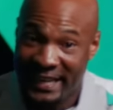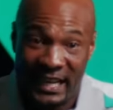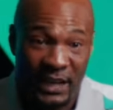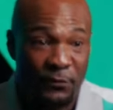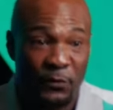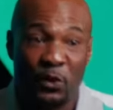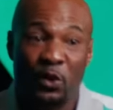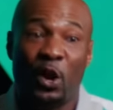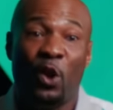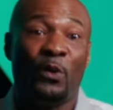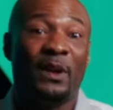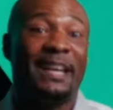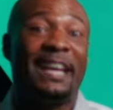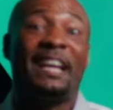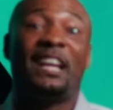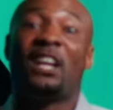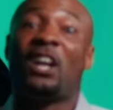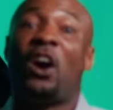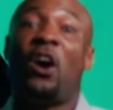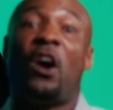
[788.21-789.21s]
If you don't
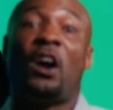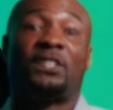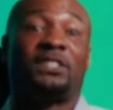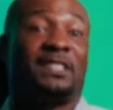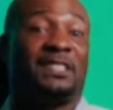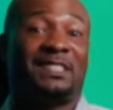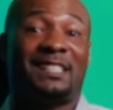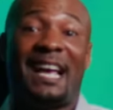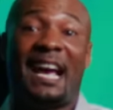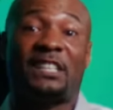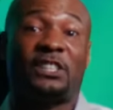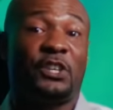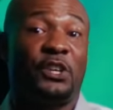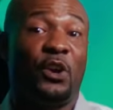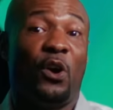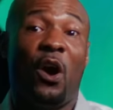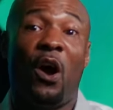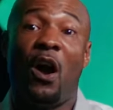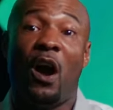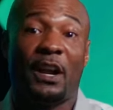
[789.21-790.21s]
enlarge the size of
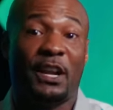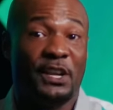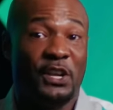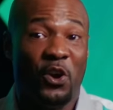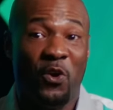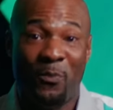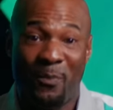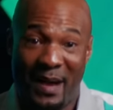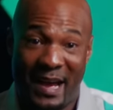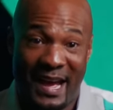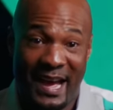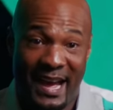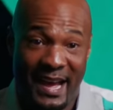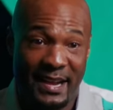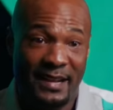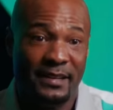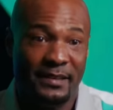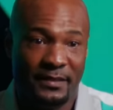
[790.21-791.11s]
your heart and your mind,